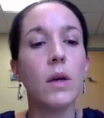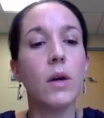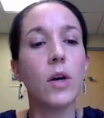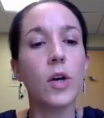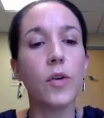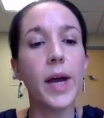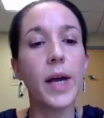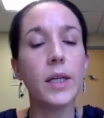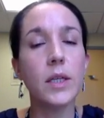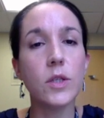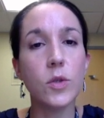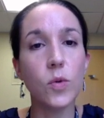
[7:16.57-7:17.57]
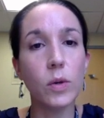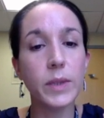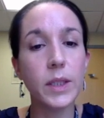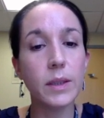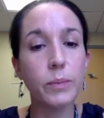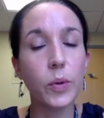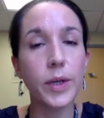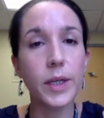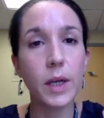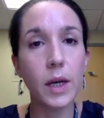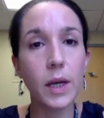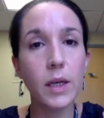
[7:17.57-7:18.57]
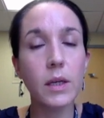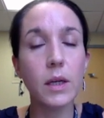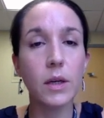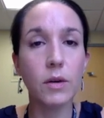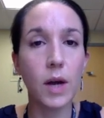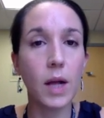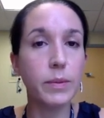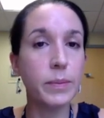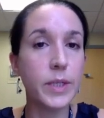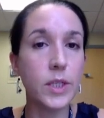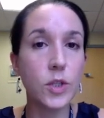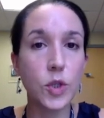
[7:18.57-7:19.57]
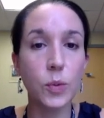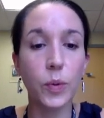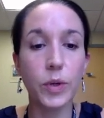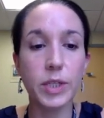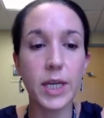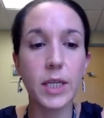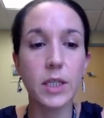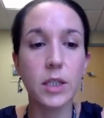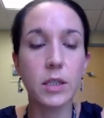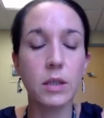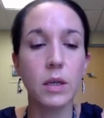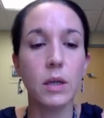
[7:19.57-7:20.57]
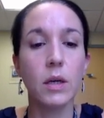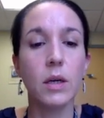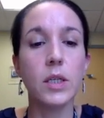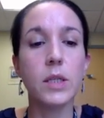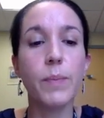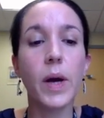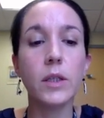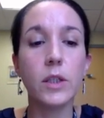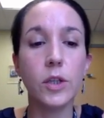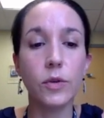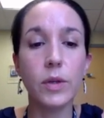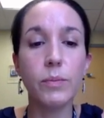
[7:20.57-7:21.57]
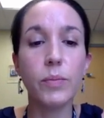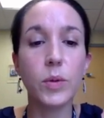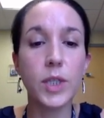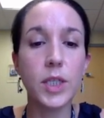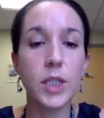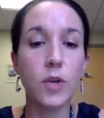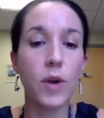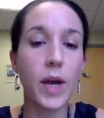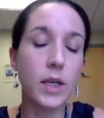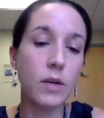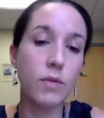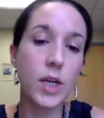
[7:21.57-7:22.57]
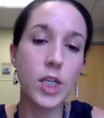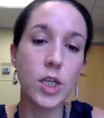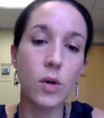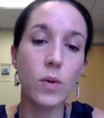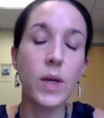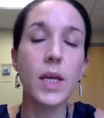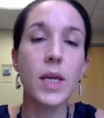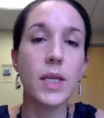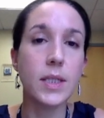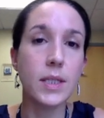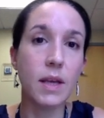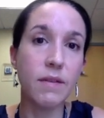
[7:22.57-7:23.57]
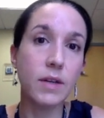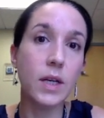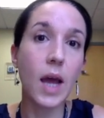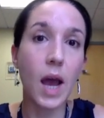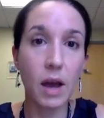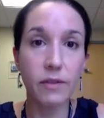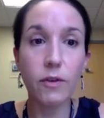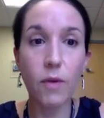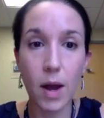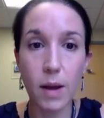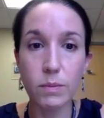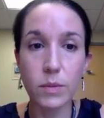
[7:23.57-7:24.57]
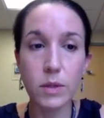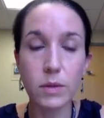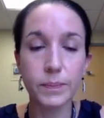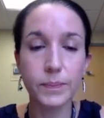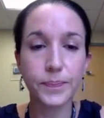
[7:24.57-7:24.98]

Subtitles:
Her creatinine is normal at 0.9, and her albumin is 2.8. Her spot urine protein to creatinine ratio is 7.5 grams.